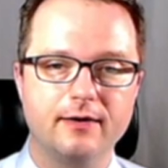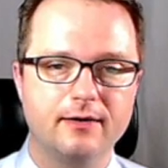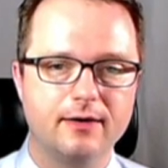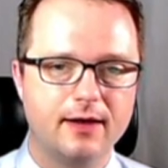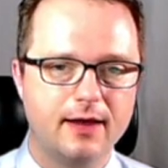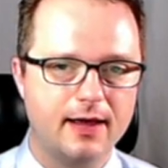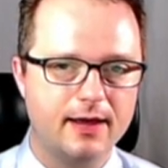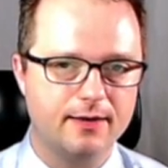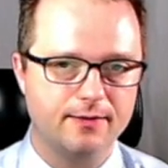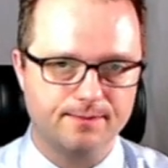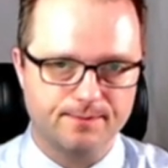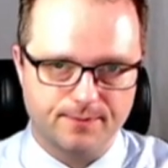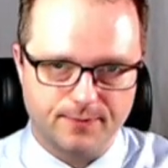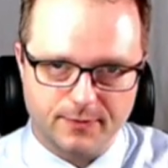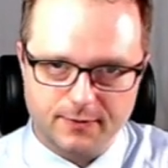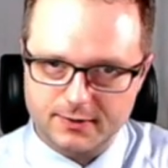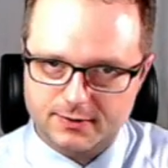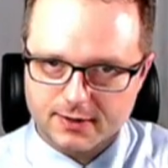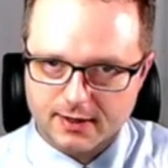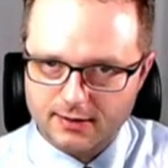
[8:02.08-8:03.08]
hey,
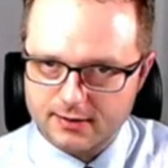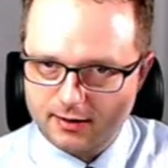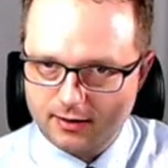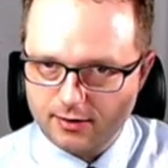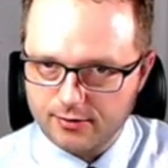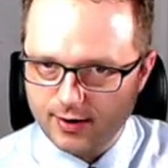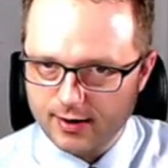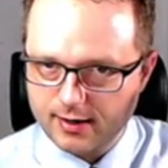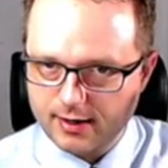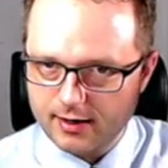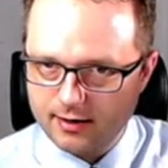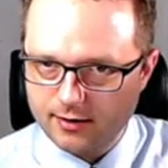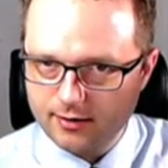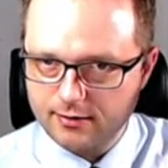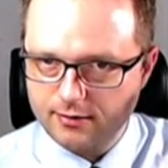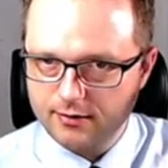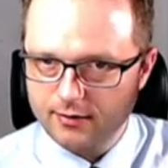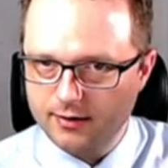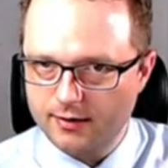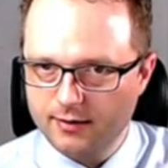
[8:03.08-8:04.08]
this idea right here,
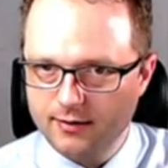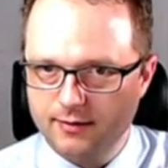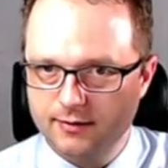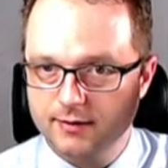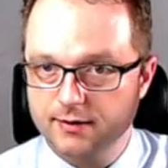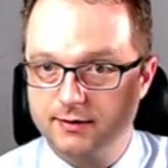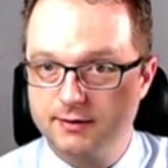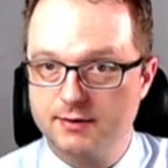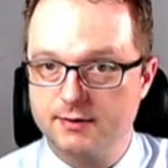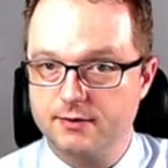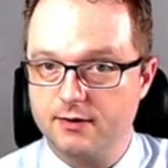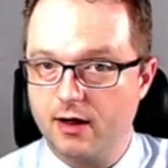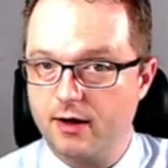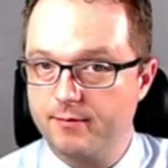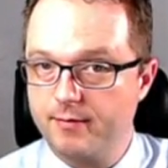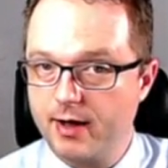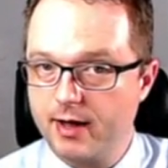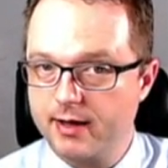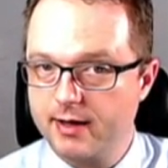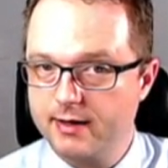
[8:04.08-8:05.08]
this is not
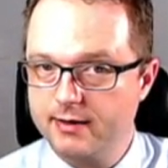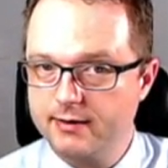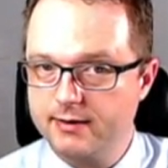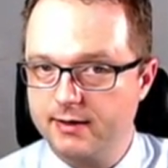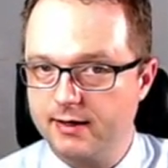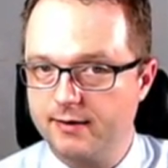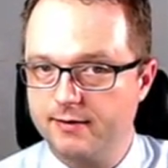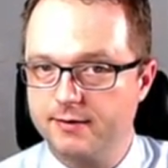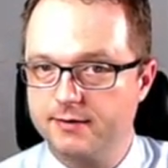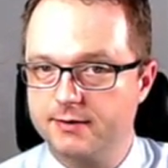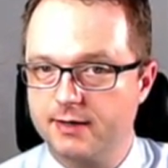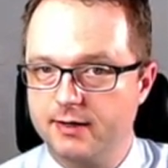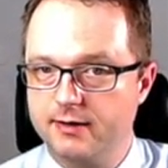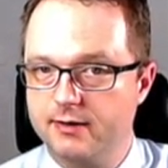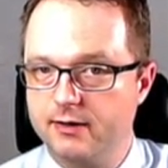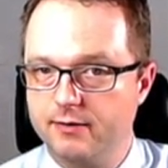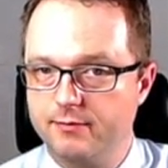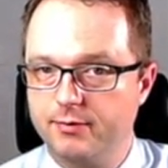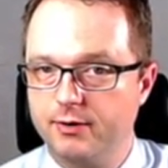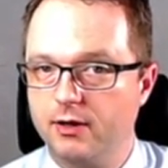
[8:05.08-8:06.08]
my idea. This
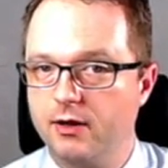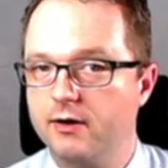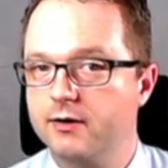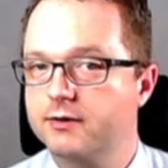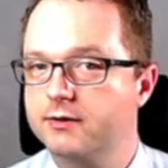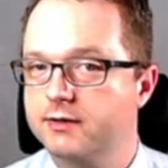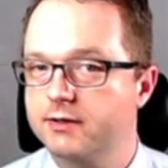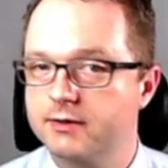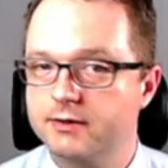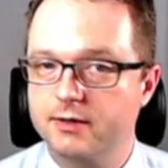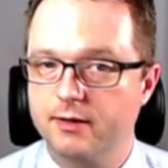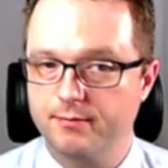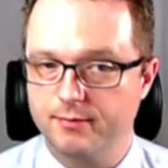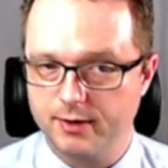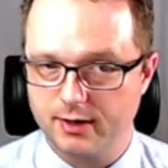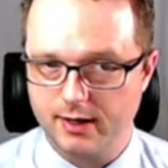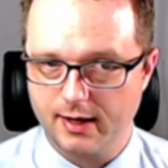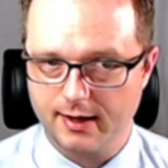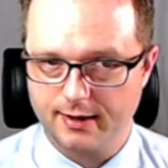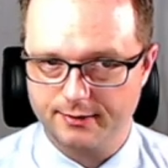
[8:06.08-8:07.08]
idea belongs to
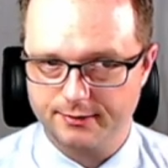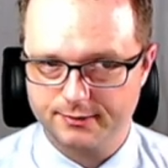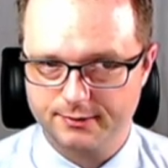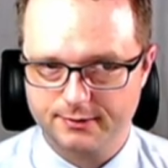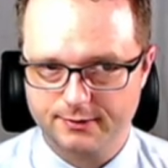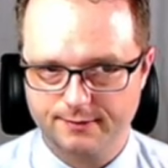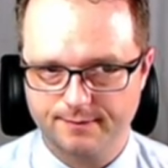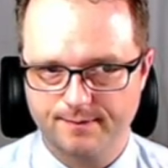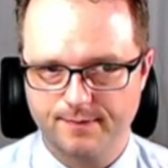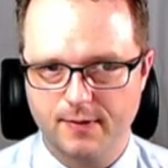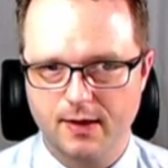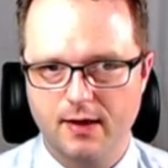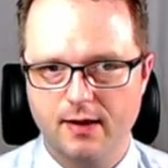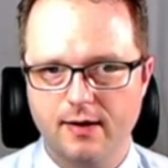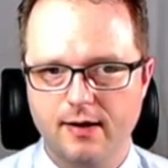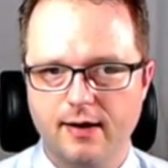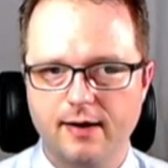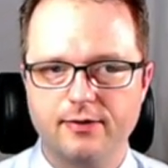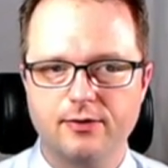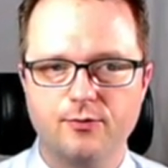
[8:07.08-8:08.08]
somebody else.
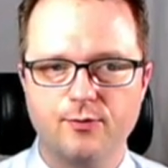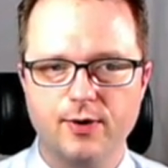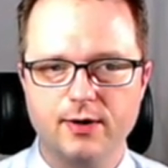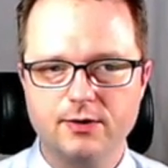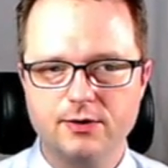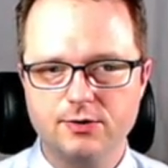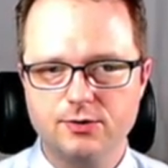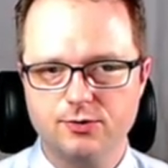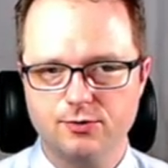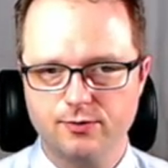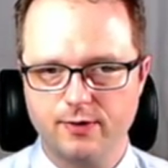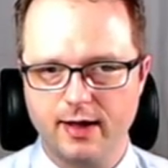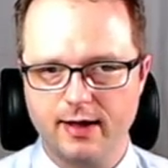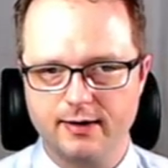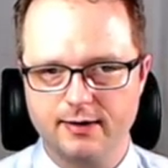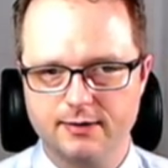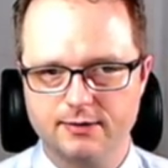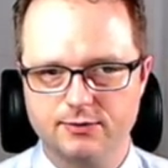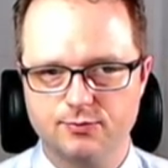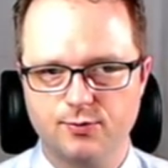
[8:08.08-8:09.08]
And the way to do that
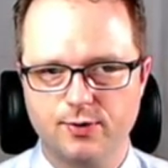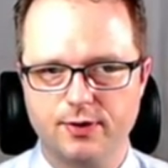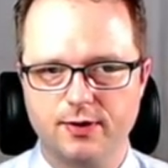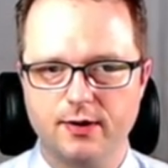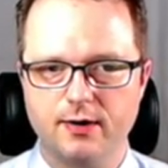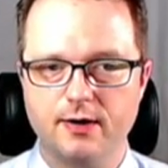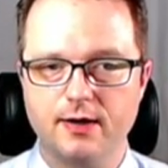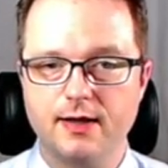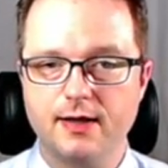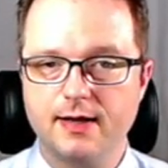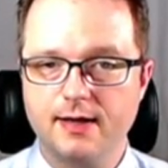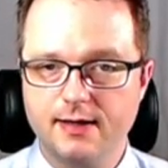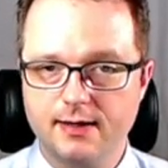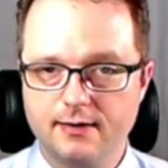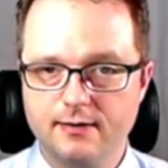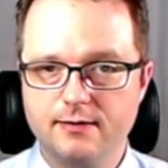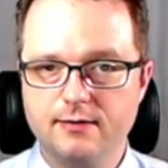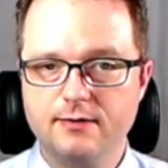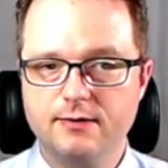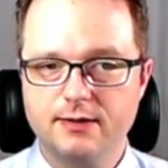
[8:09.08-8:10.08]
is with an
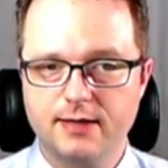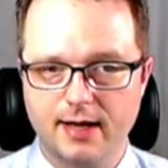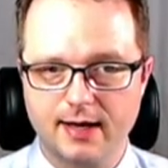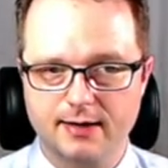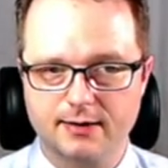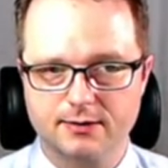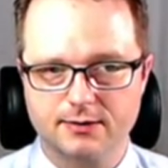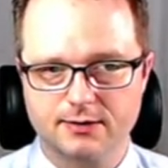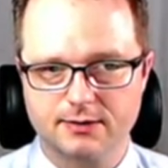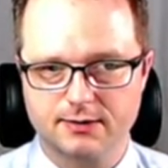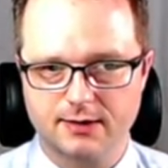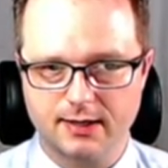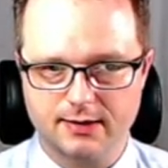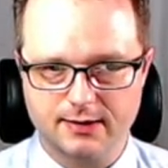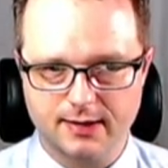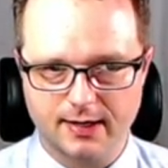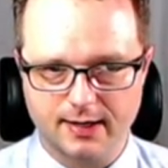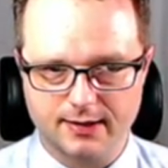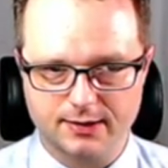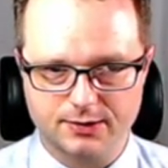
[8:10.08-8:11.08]
in-text
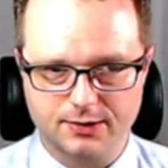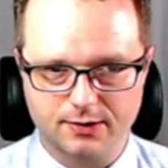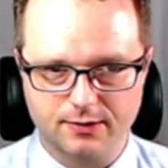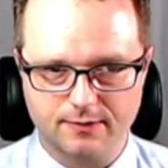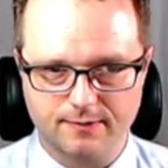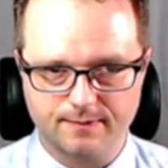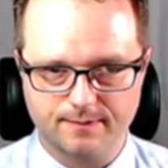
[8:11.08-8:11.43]
citation.